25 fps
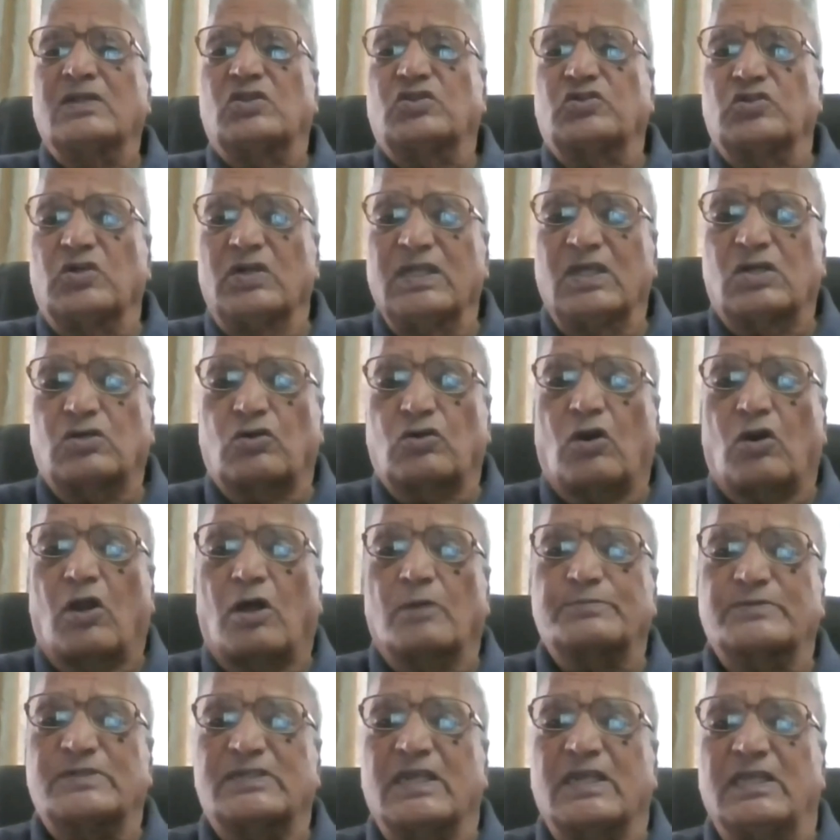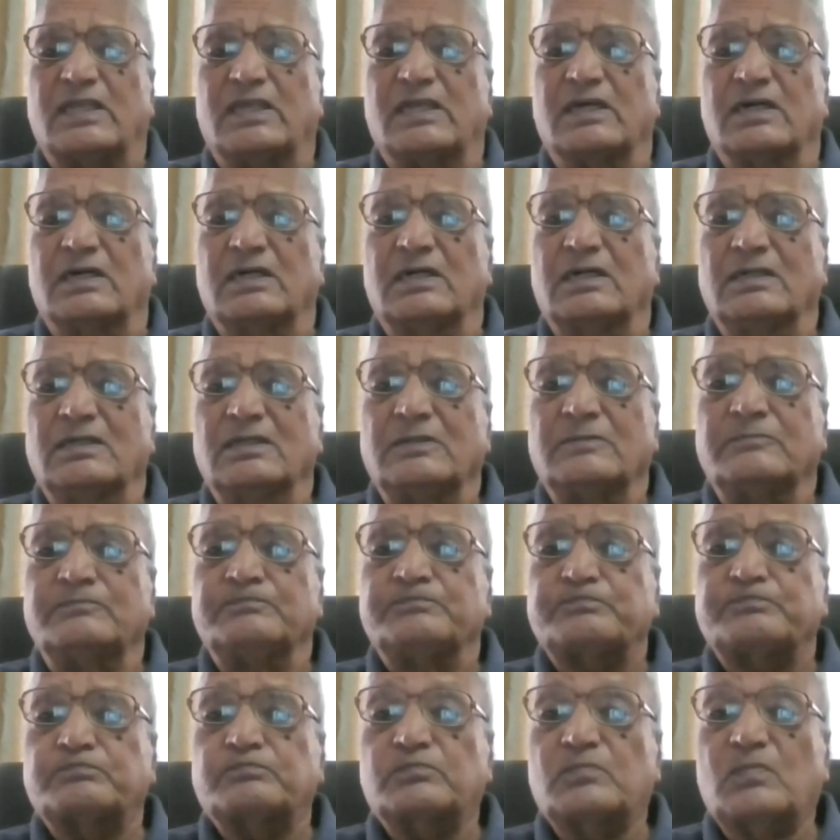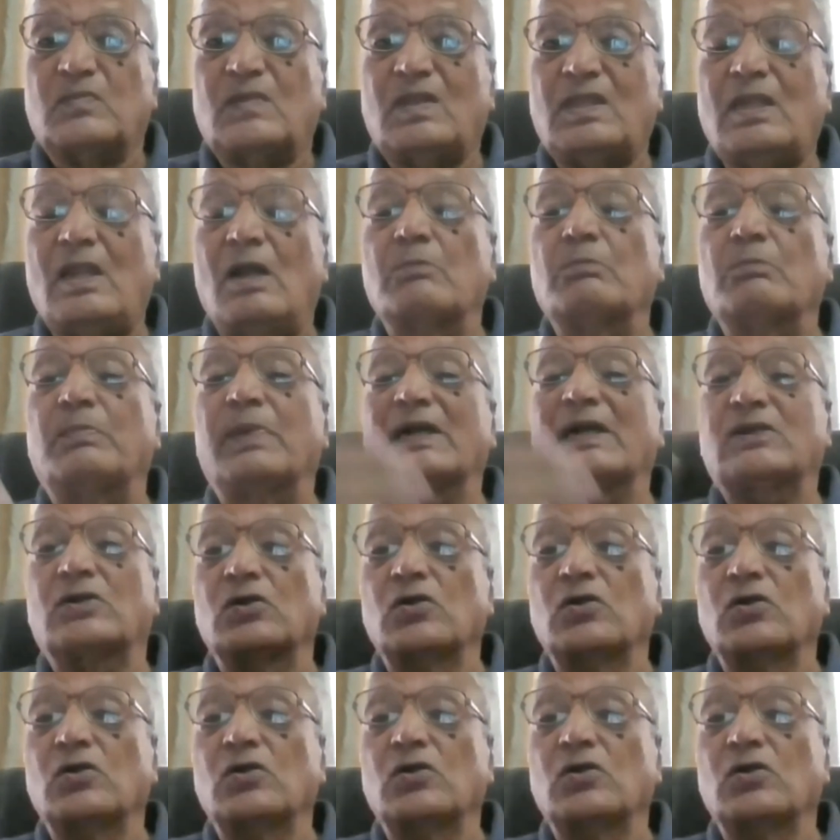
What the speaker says: Three crops a year, but